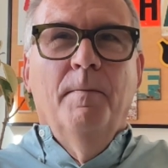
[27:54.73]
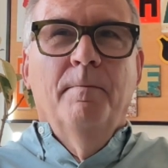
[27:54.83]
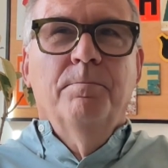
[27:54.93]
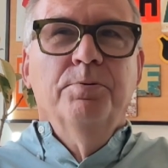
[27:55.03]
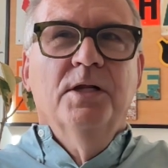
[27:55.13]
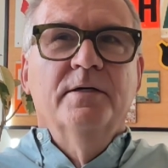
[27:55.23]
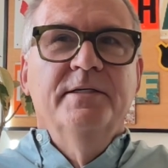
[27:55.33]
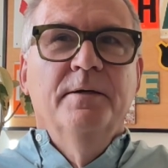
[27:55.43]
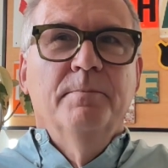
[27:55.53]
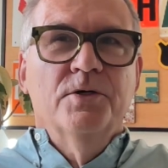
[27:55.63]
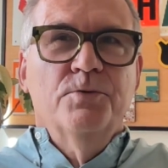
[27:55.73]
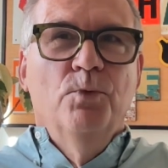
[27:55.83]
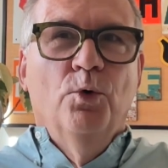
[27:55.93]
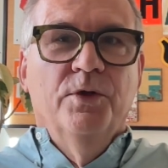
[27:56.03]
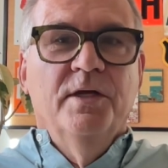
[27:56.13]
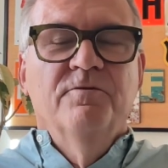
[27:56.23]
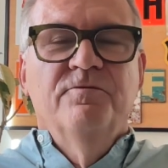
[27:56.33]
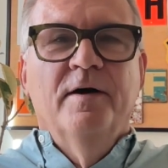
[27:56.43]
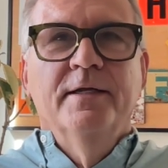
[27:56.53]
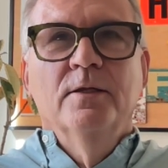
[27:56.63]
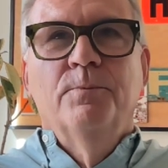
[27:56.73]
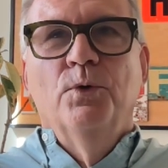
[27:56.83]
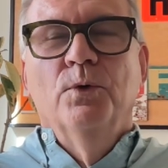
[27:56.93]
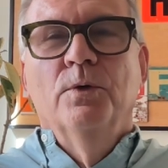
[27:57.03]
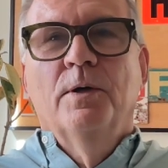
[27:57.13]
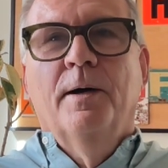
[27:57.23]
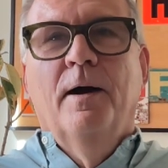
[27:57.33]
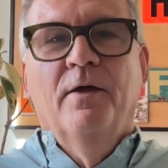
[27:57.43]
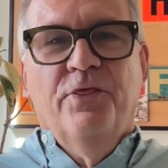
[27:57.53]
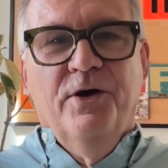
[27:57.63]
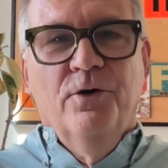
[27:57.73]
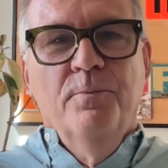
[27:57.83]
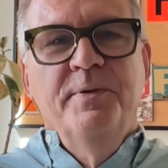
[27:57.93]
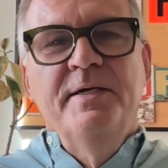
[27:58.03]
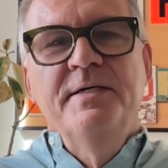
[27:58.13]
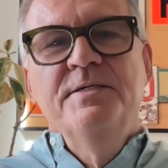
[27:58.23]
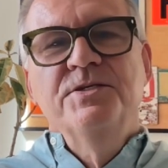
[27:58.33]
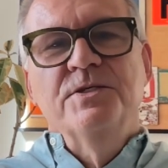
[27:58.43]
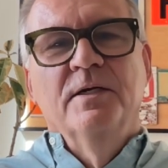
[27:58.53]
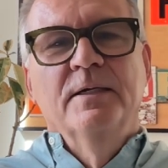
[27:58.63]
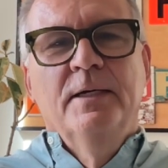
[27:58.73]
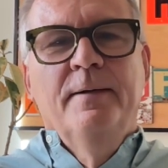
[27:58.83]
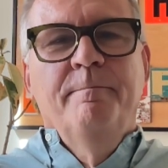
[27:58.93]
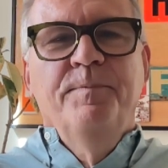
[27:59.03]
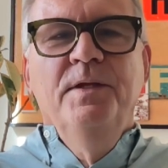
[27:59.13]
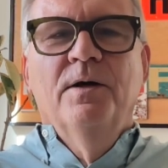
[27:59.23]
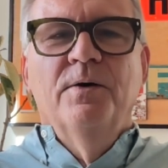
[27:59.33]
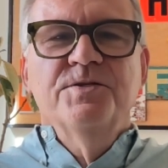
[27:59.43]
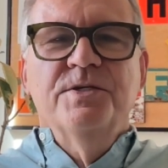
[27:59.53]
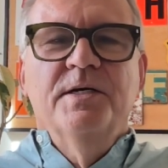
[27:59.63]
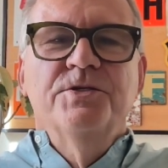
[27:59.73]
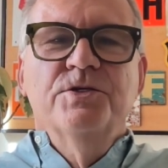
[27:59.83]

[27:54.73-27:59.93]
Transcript: plugged in much more to the available therapies, and it's